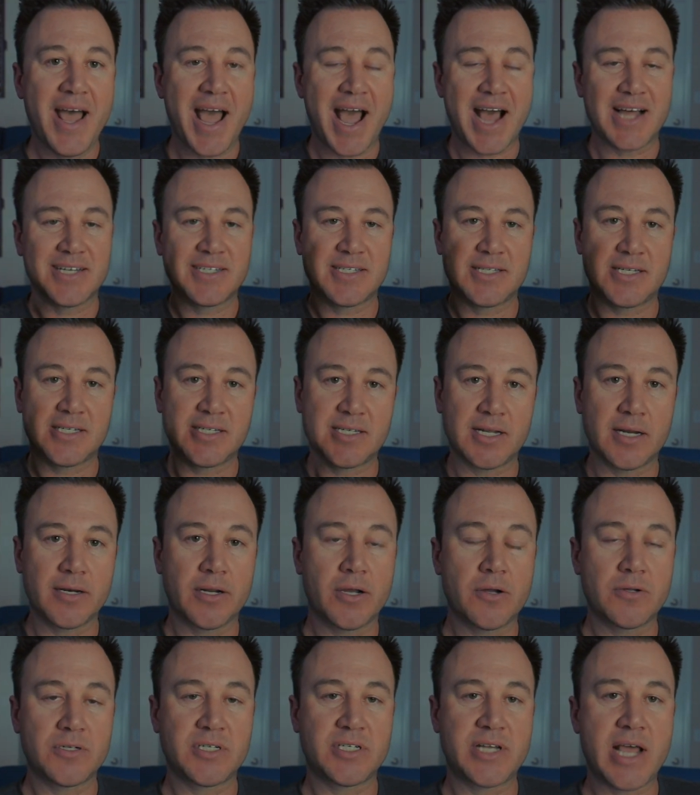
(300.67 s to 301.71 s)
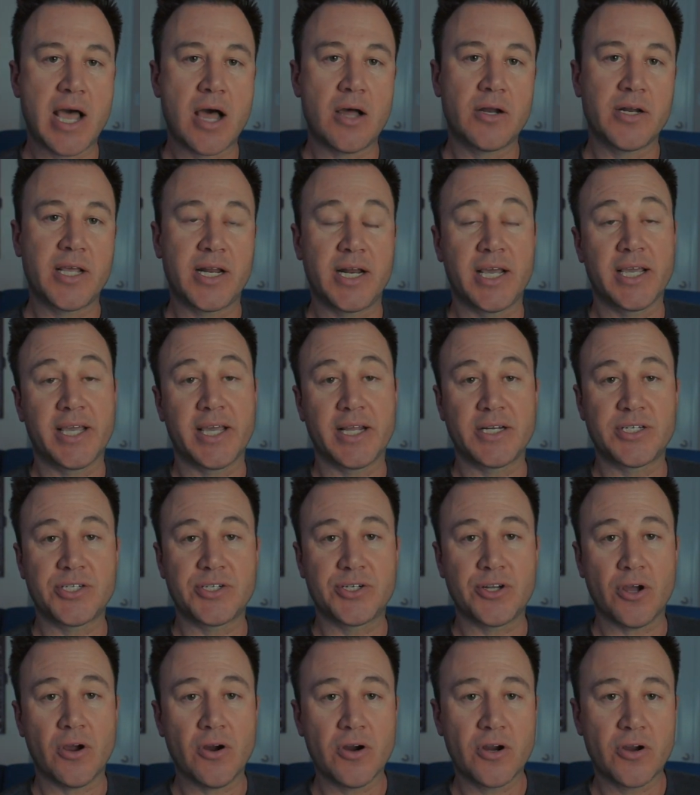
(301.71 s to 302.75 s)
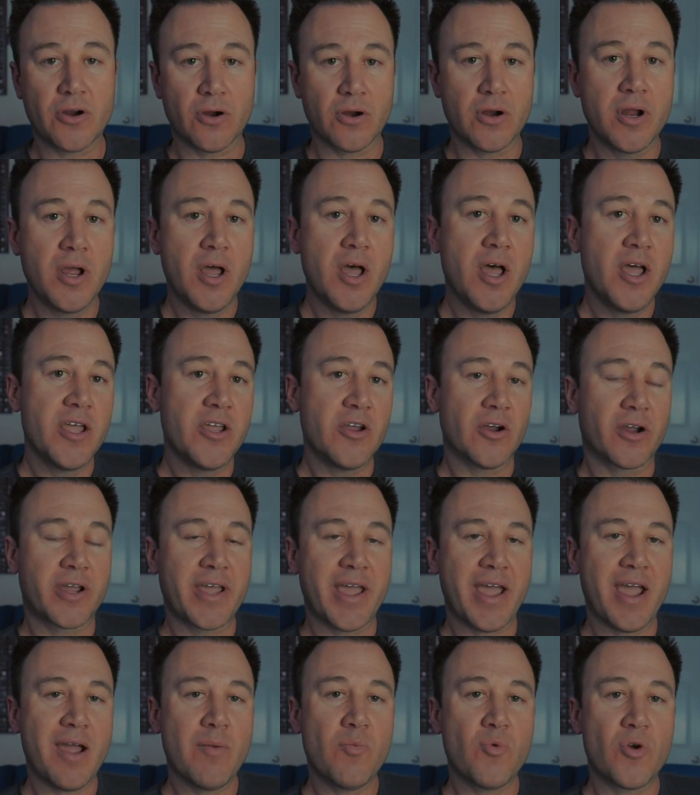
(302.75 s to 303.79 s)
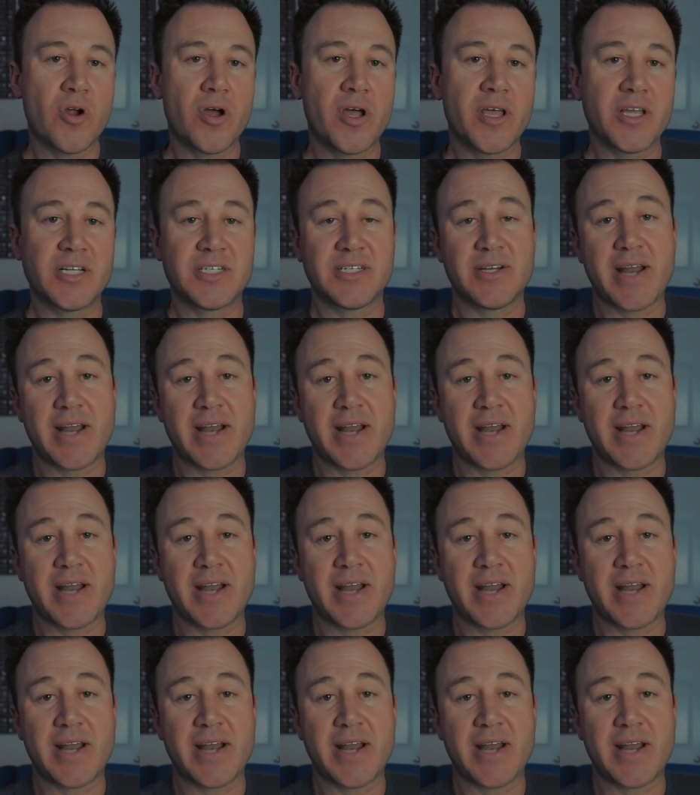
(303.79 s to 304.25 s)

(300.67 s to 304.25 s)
as the sun goes down and it gets darker, your camera is